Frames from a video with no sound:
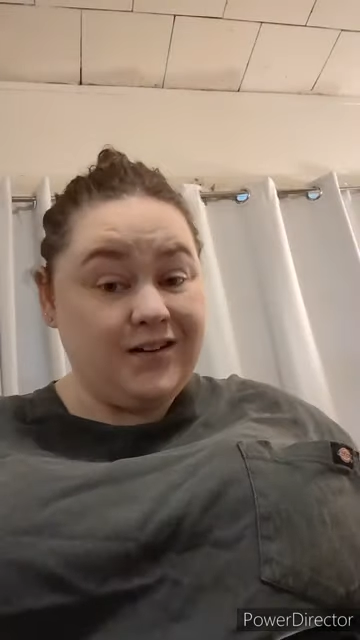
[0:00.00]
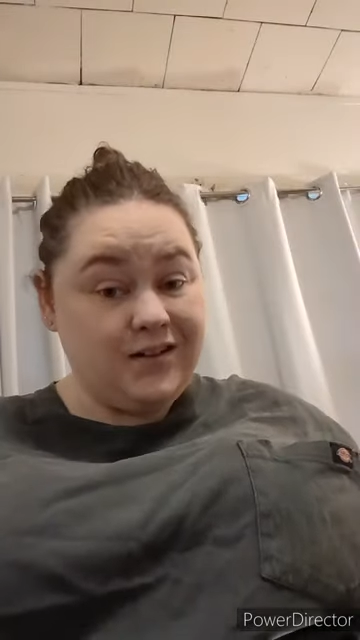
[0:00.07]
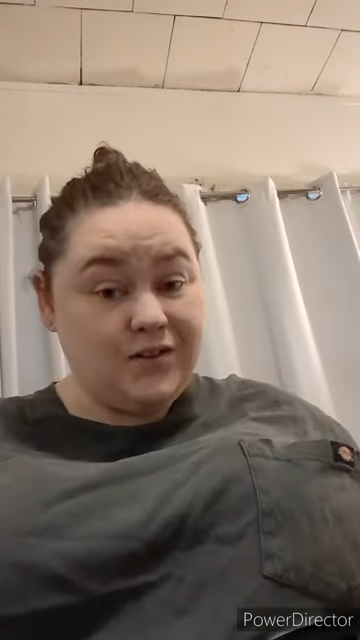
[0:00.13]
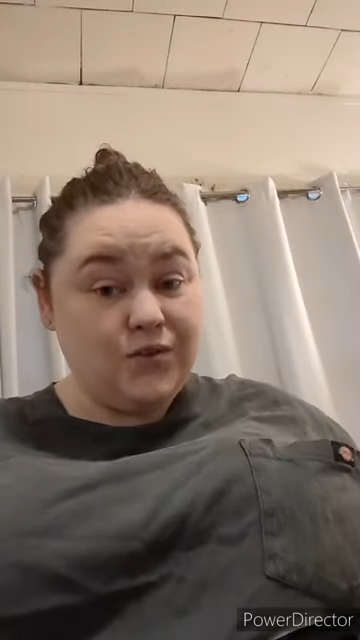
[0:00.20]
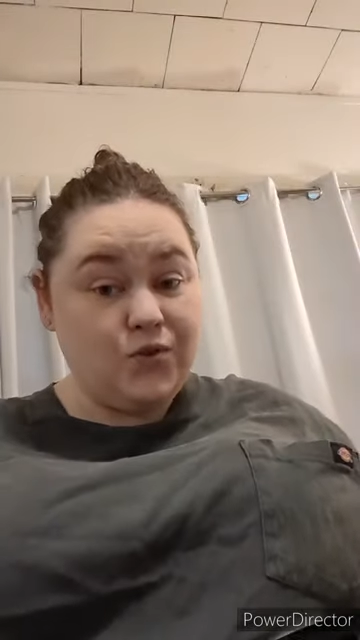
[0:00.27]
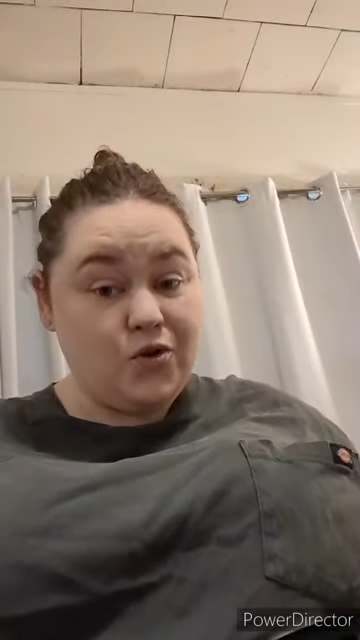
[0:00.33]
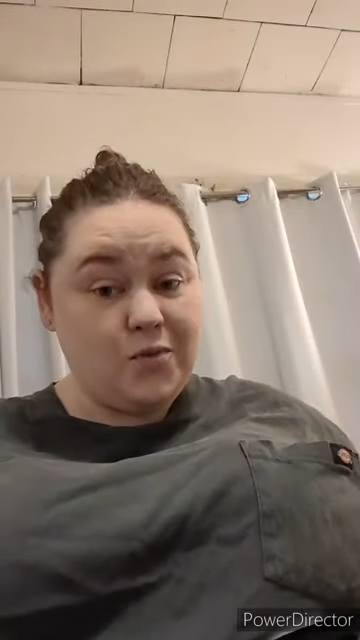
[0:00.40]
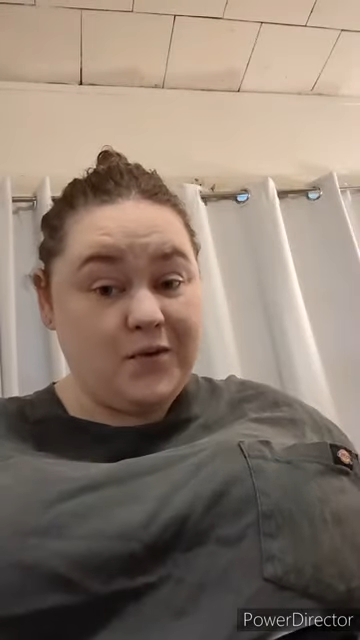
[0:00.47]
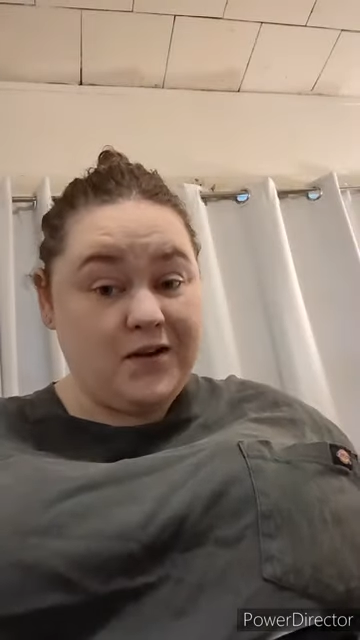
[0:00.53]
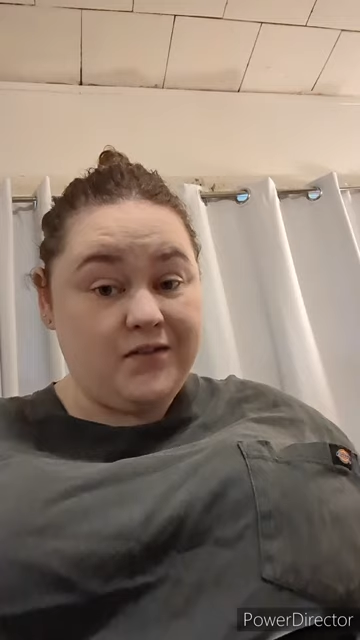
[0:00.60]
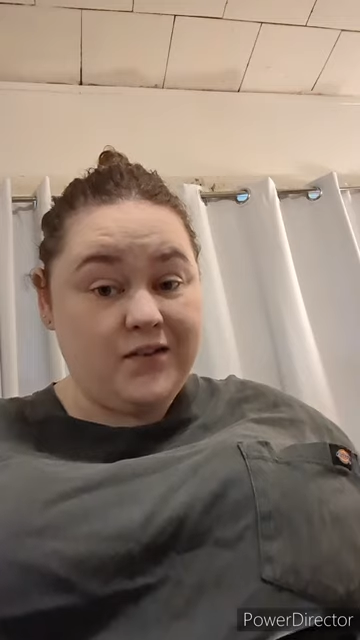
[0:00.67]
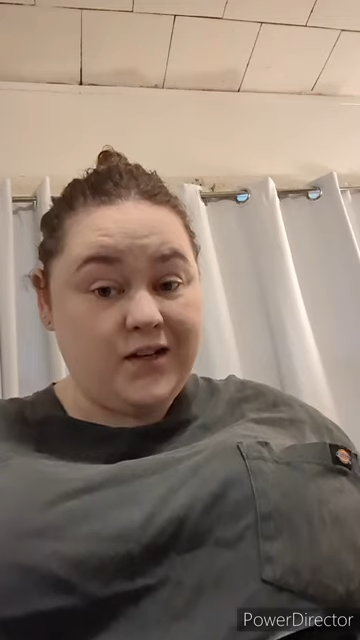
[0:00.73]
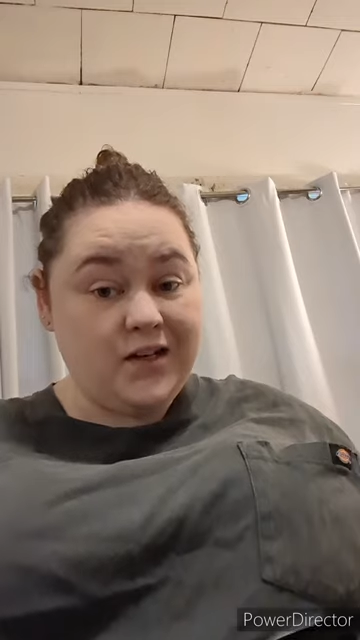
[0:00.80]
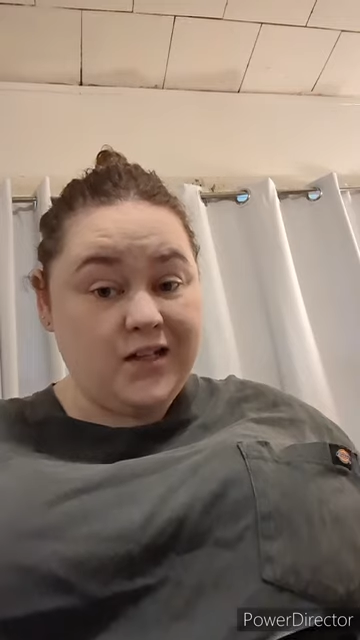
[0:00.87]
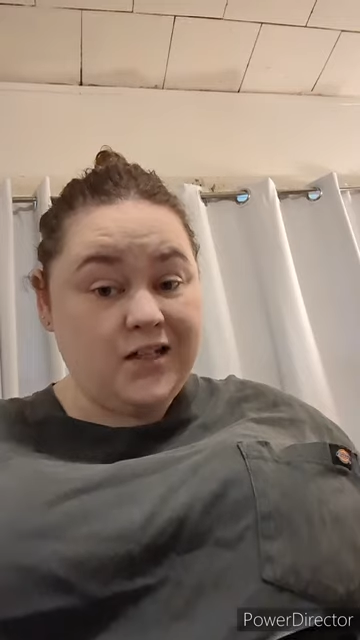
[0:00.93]
I contour my
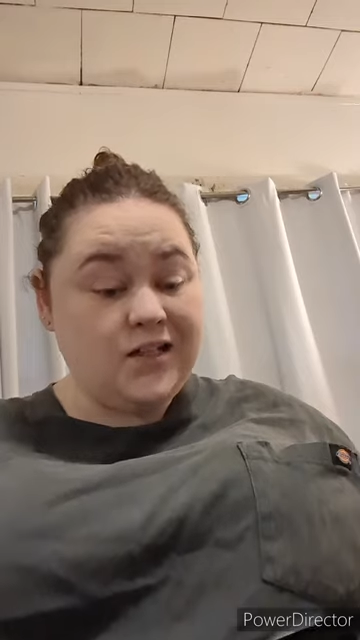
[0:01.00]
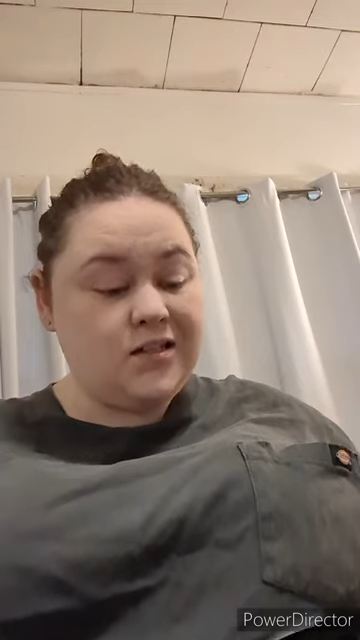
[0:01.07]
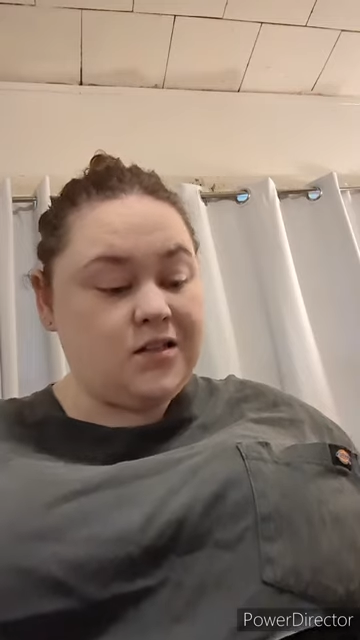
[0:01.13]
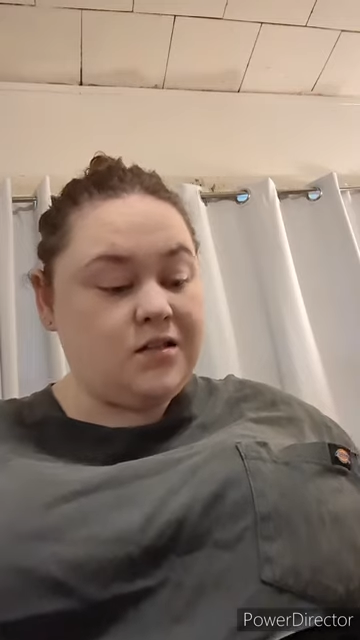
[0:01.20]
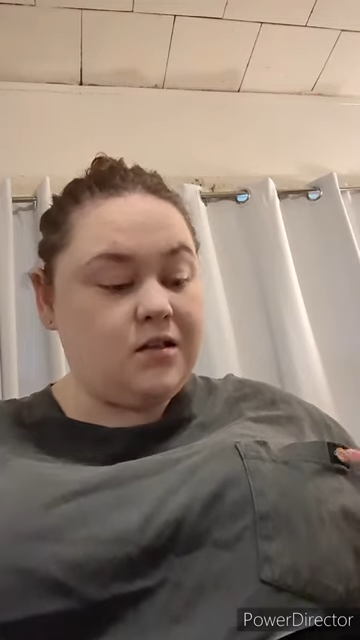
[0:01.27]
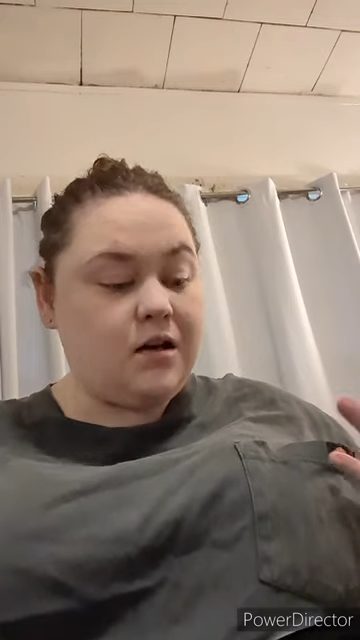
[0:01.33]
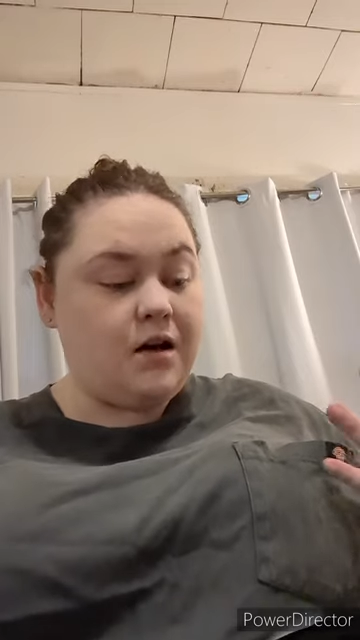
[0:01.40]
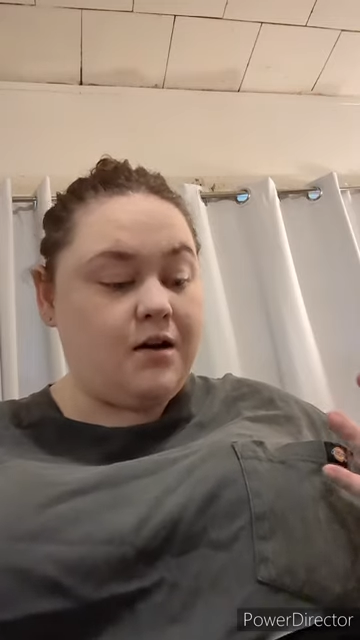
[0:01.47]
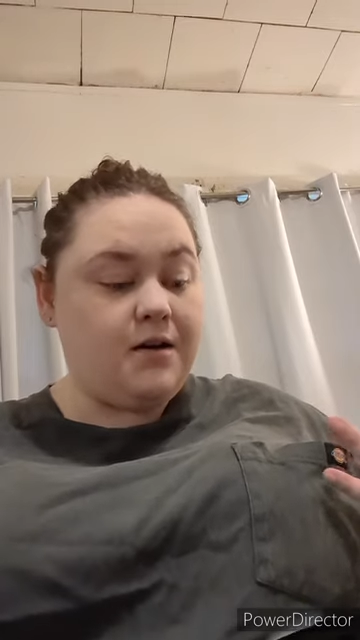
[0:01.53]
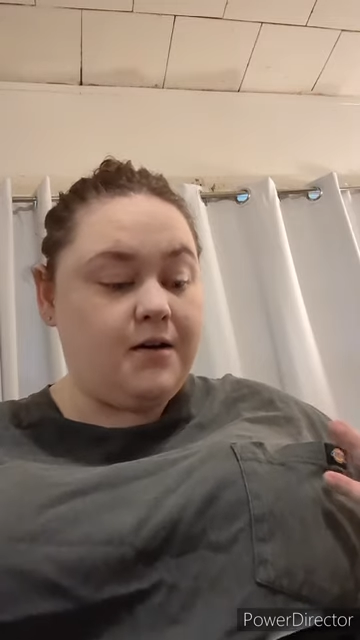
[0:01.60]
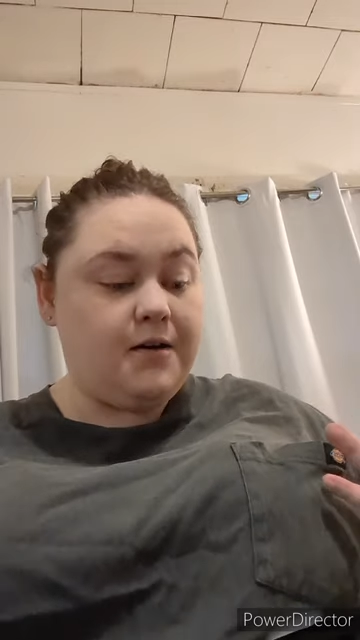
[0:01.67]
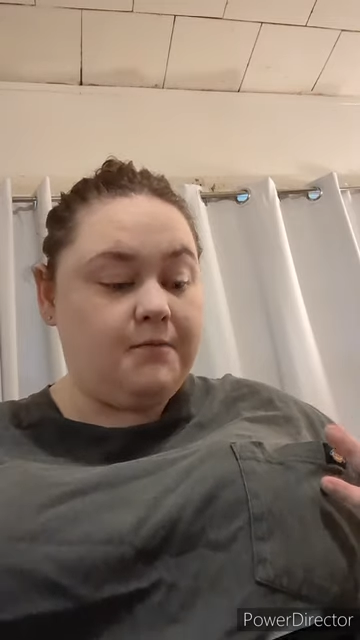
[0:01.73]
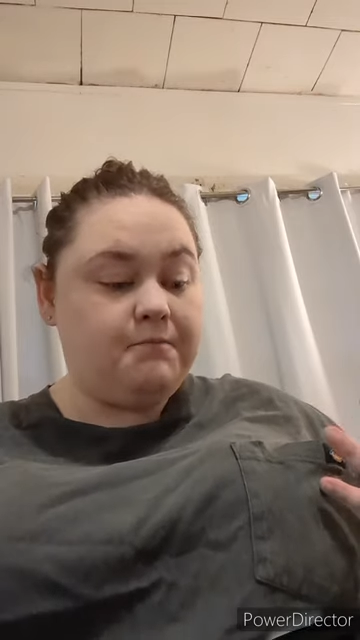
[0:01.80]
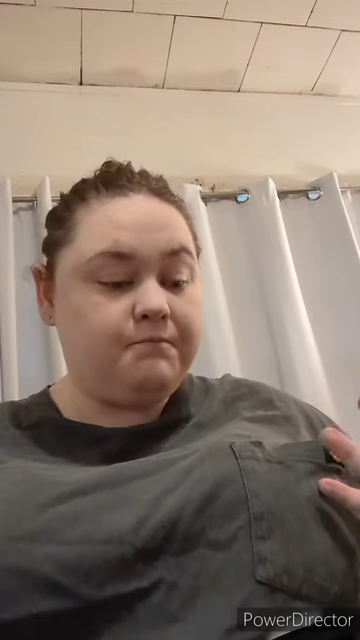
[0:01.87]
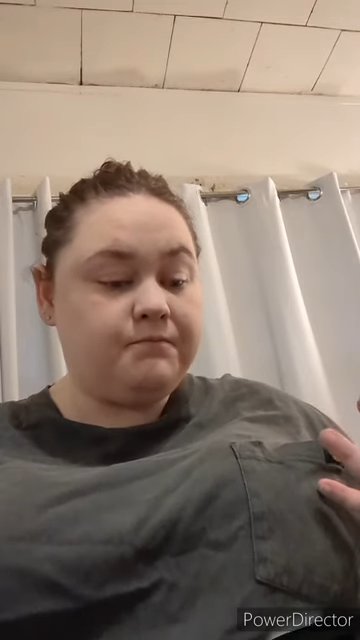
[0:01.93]
face.
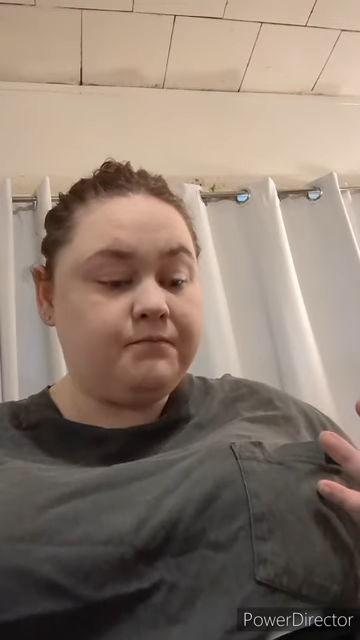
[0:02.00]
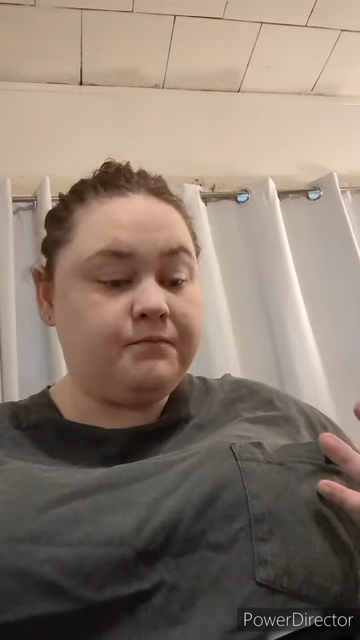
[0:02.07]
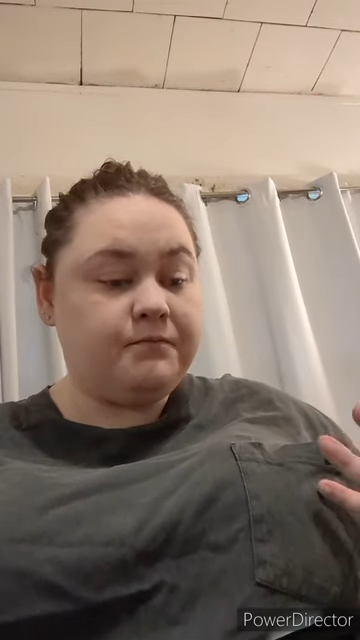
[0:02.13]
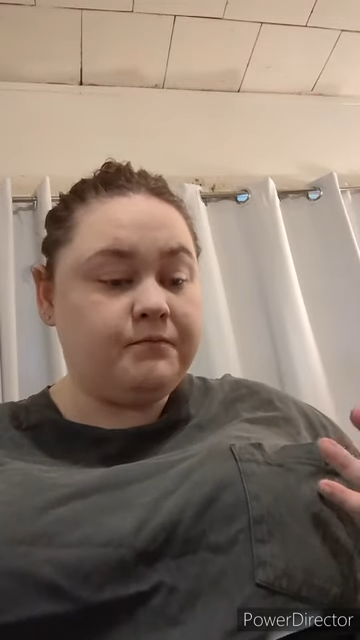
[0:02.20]
Um,